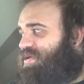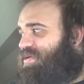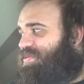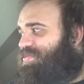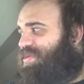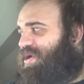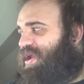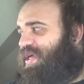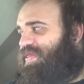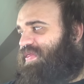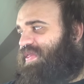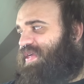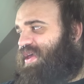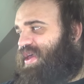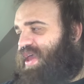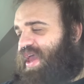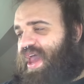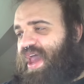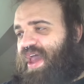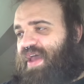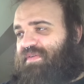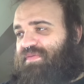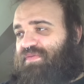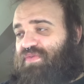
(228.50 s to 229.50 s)
But I think
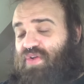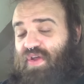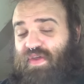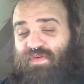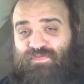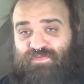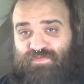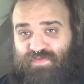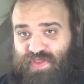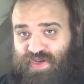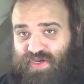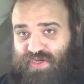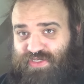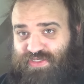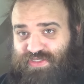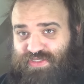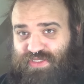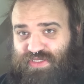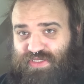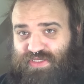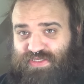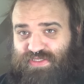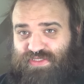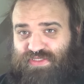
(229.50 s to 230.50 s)
after I finish
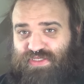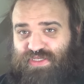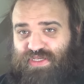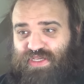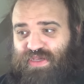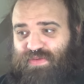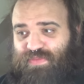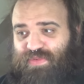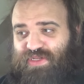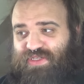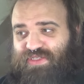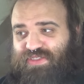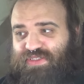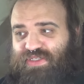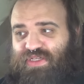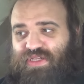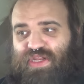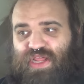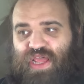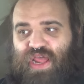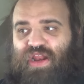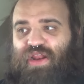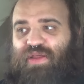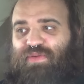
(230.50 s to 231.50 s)
the Kasee, I'm going to sit
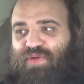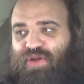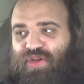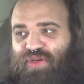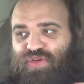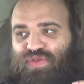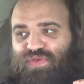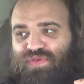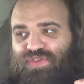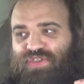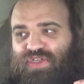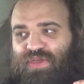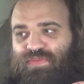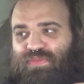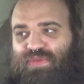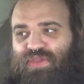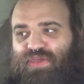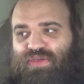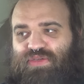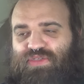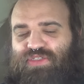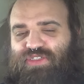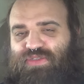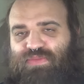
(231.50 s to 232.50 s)
down, I'm going to do
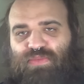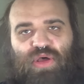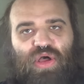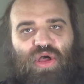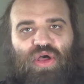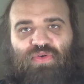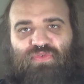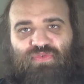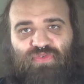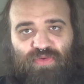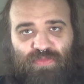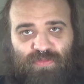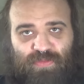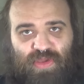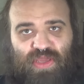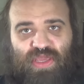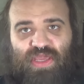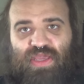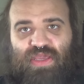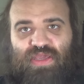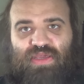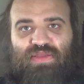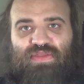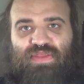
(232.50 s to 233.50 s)
something small for
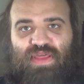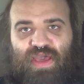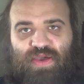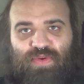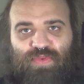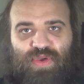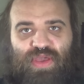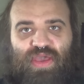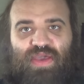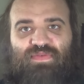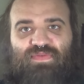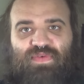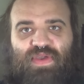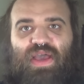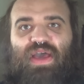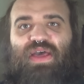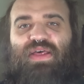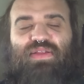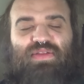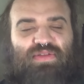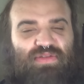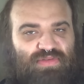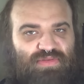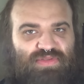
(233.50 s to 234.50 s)
me. That way I've
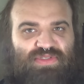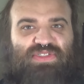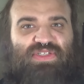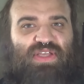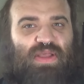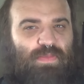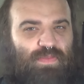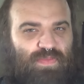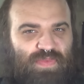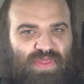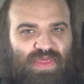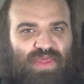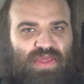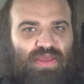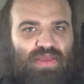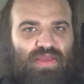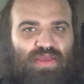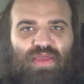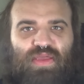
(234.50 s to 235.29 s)
got something.